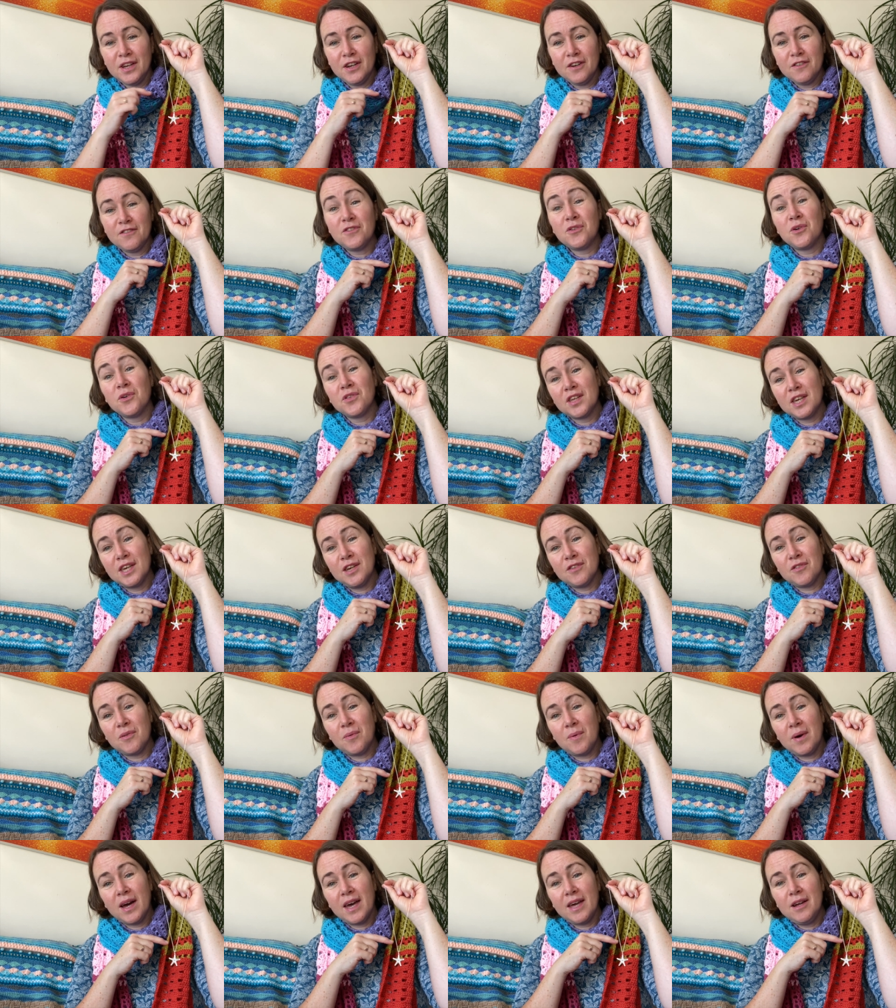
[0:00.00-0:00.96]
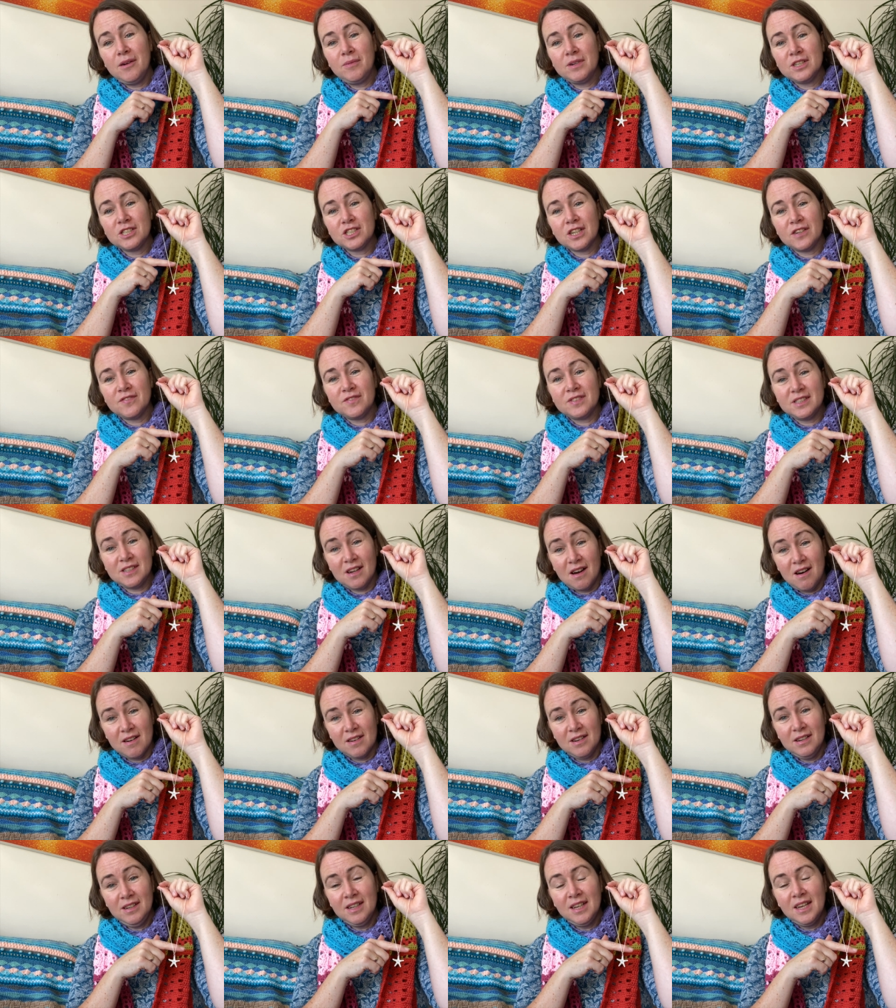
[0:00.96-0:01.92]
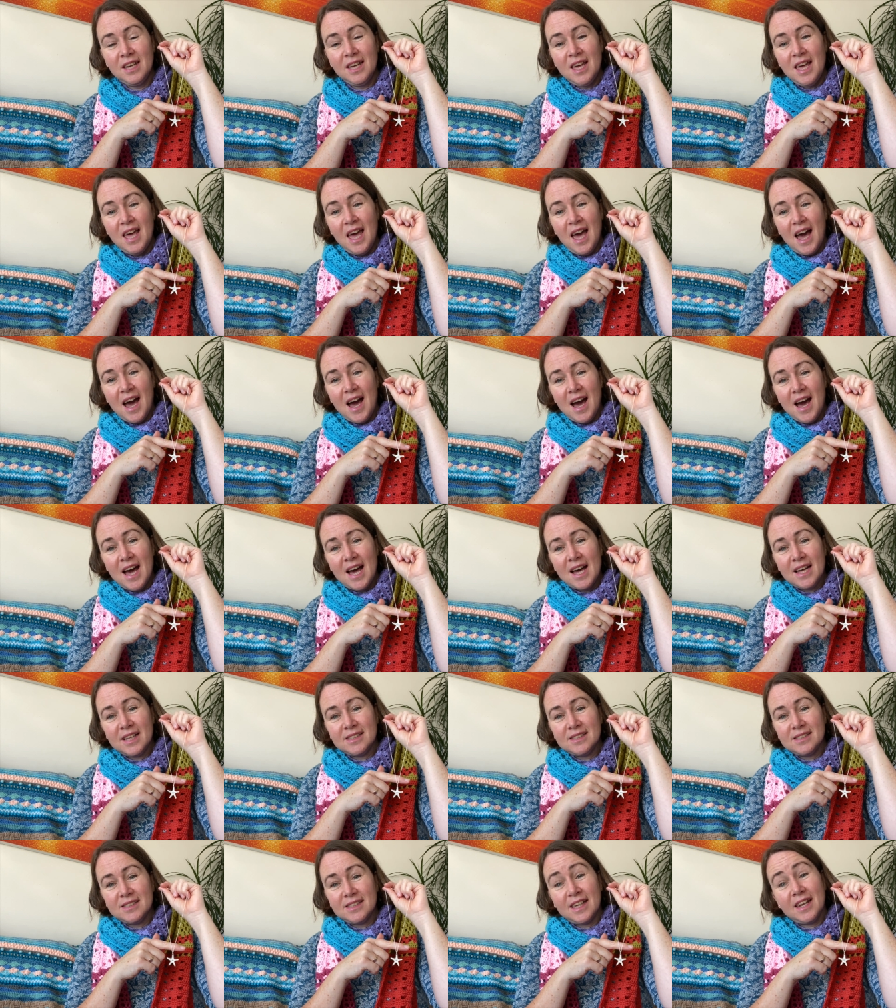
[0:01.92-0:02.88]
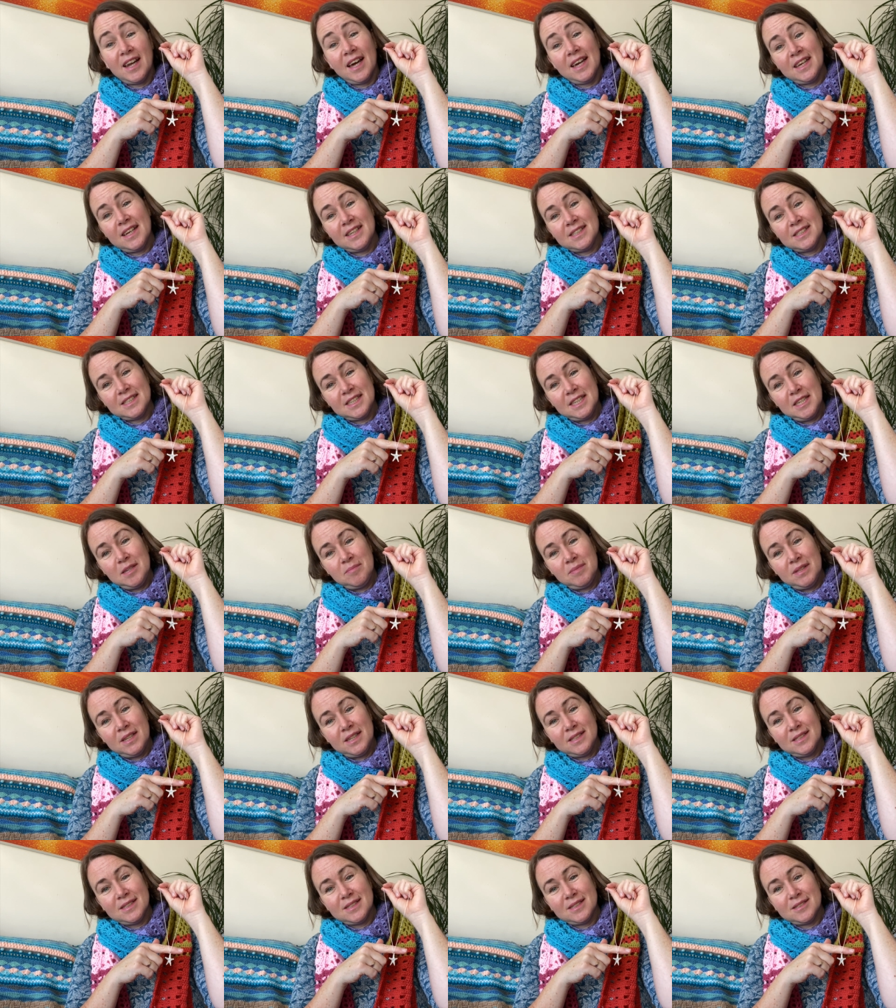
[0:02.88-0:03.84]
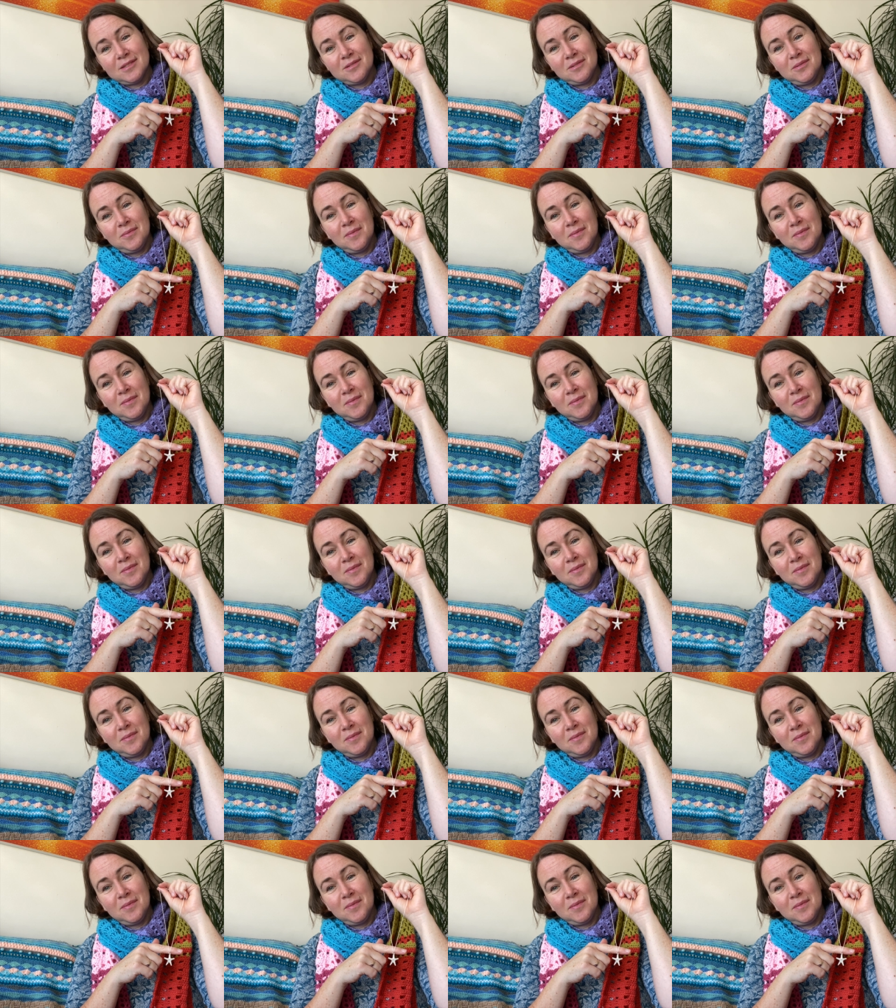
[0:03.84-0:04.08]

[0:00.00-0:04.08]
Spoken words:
for the giveaway, which I've done, and then I get to keep this.